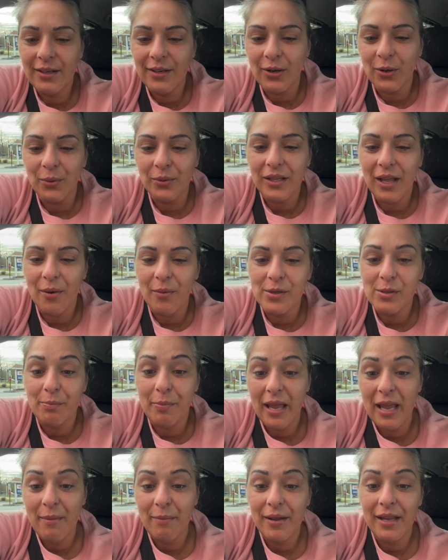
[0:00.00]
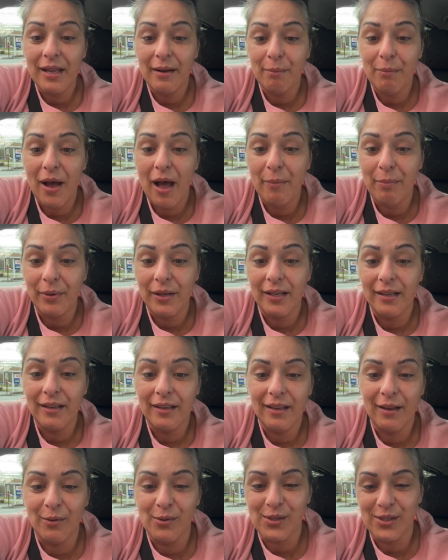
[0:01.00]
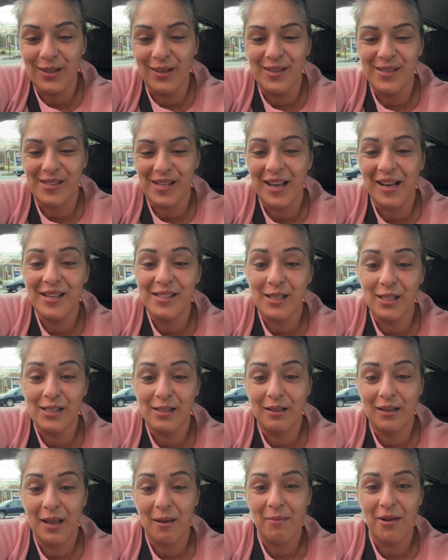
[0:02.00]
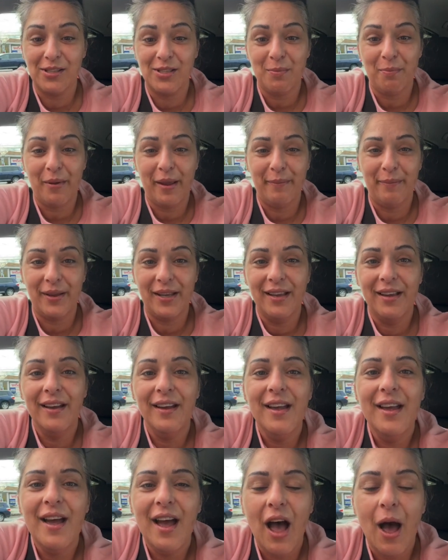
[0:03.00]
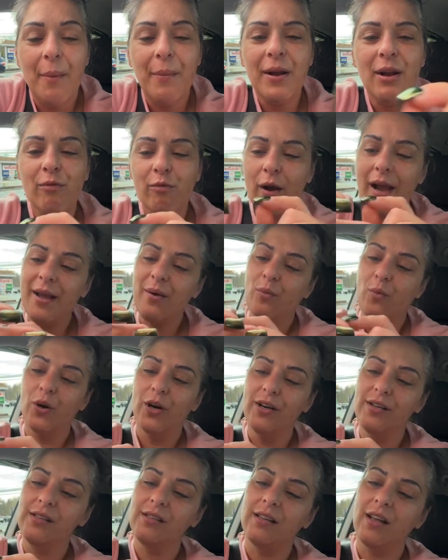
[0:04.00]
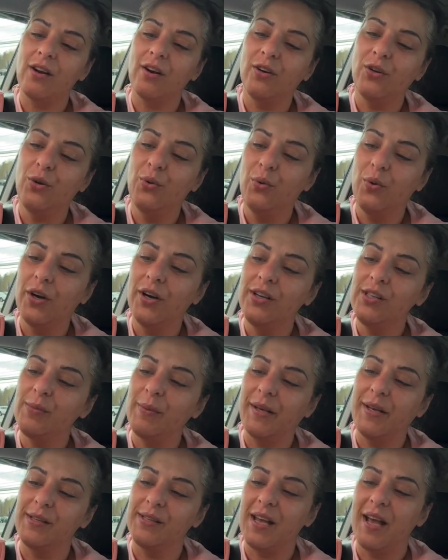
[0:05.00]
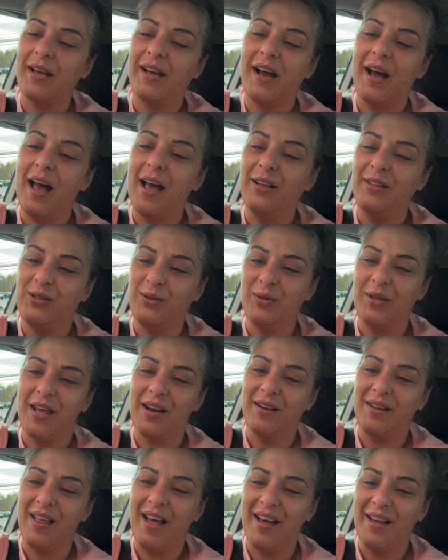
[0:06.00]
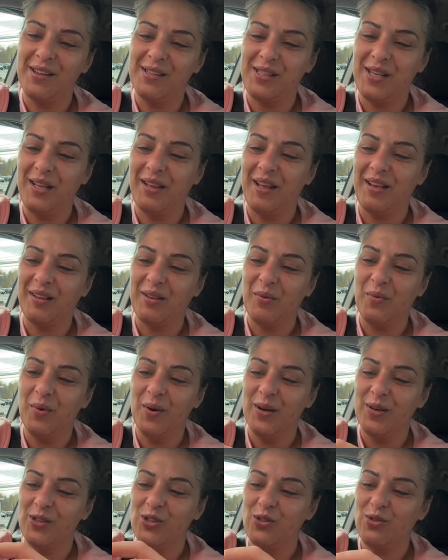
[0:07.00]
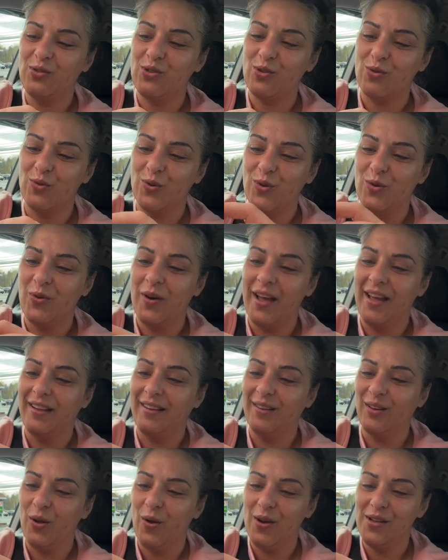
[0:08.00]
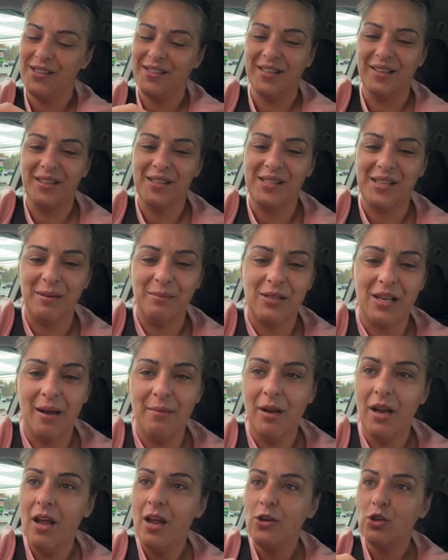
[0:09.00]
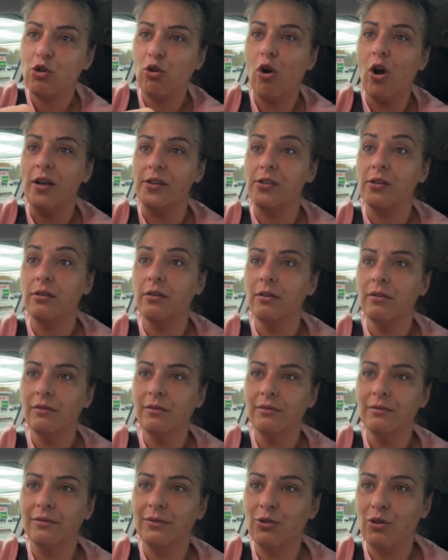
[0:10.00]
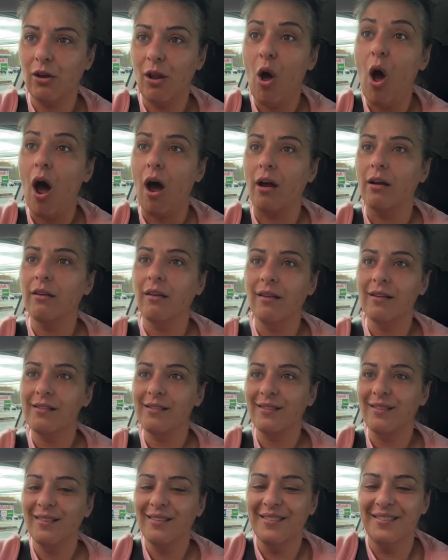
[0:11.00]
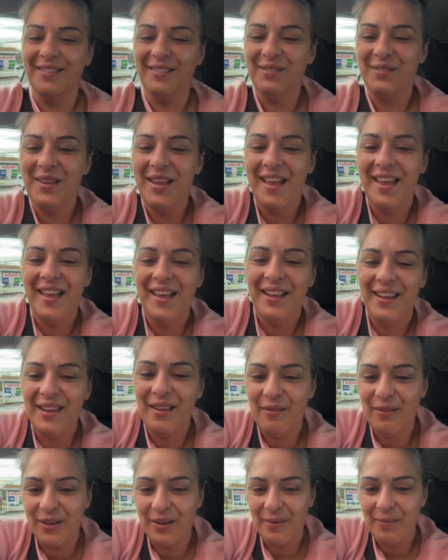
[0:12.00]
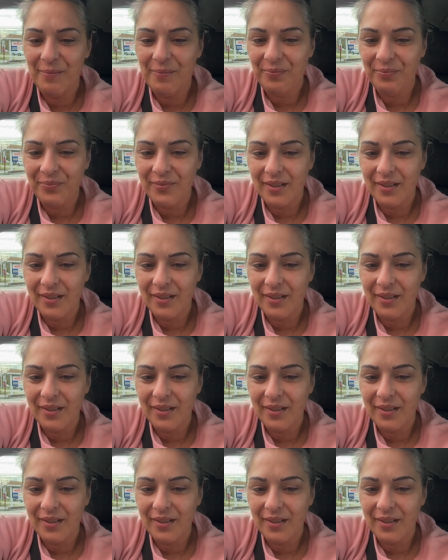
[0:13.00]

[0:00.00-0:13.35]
I don't know what that was, baby and poppy. I was going to say, this is, came out as a baby. I'm going to write words that are new words because I do that a lot. I'll say like the word true and lost at the same time. Trust. Trust. Love you.